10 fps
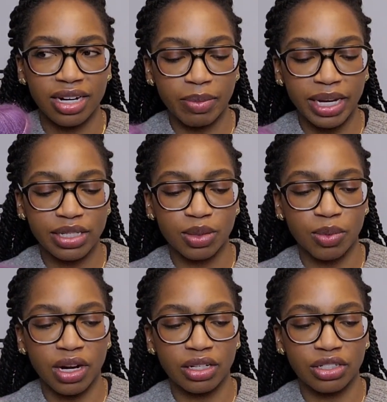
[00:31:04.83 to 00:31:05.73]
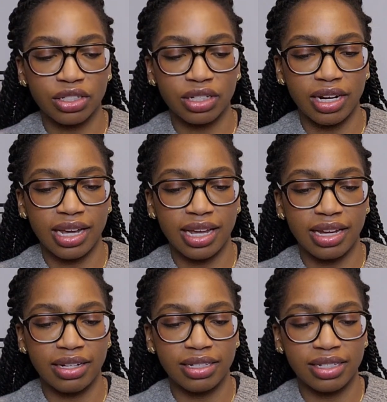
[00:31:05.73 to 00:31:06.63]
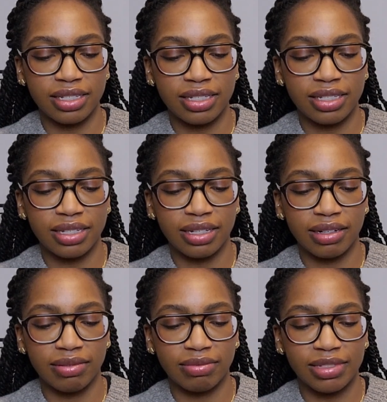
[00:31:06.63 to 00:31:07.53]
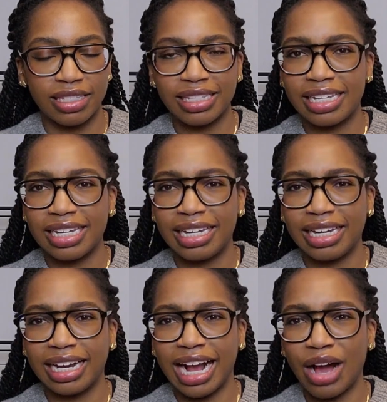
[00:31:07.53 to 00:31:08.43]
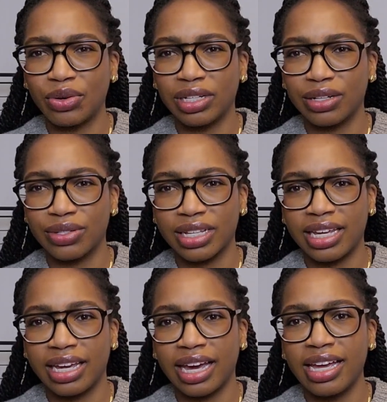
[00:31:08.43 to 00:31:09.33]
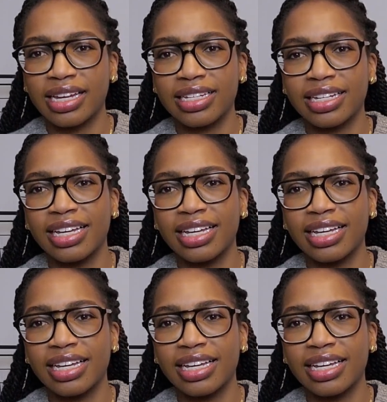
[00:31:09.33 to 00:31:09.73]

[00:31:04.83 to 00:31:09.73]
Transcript: I might swatch and see how close I get.